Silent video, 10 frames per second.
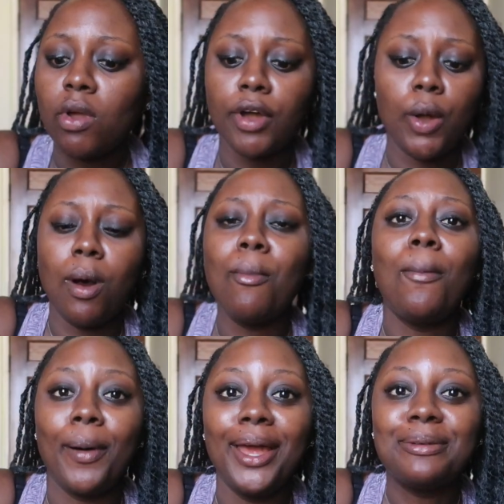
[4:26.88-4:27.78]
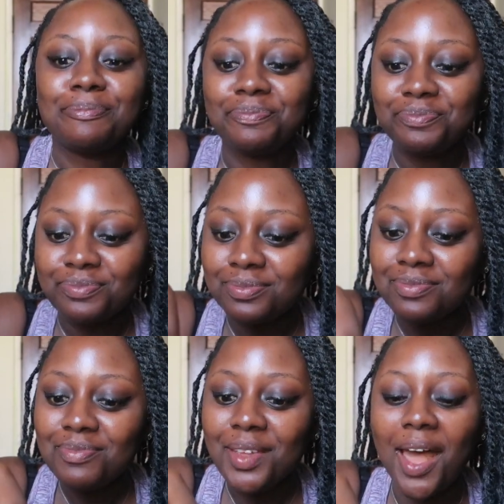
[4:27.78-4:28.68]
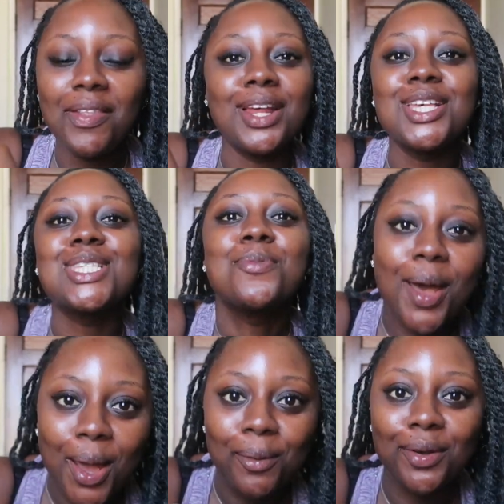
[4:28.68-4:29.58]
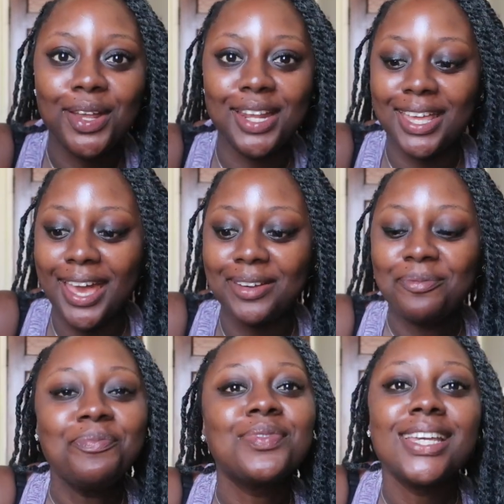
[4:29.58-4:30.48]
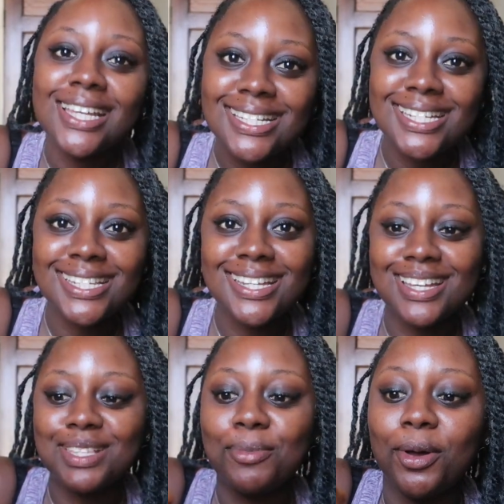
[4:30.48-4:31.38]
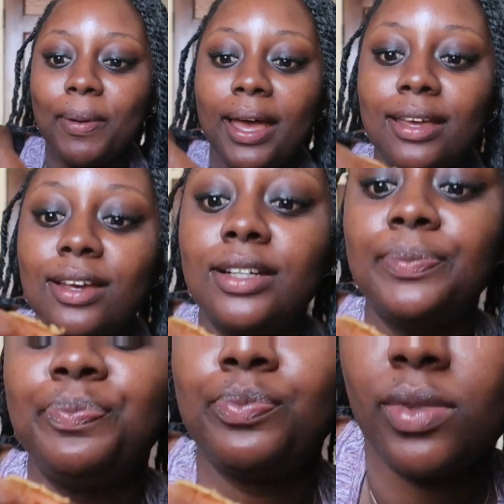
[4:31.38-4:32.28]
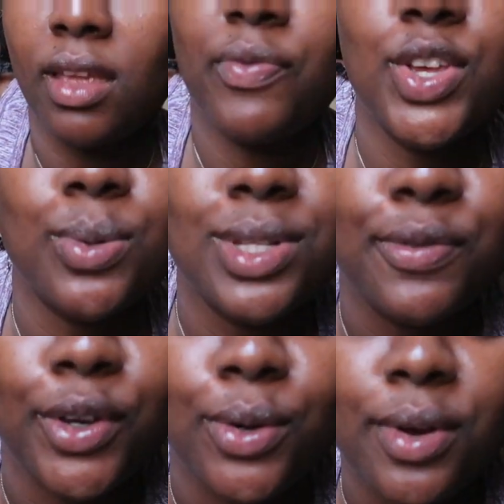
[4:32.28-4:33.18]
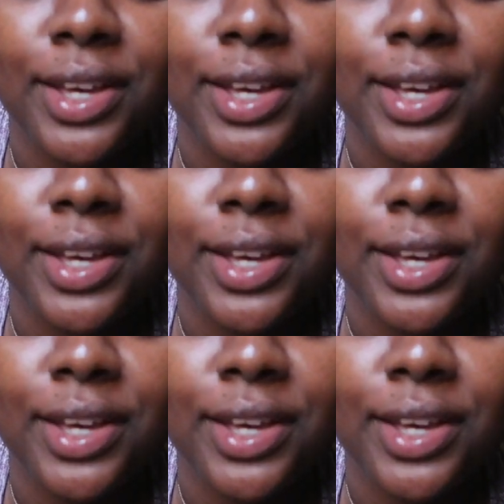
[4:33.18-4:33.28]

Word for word: Okay, one more bite. And then I swear we're gonna get into today's mukbang. This one's for you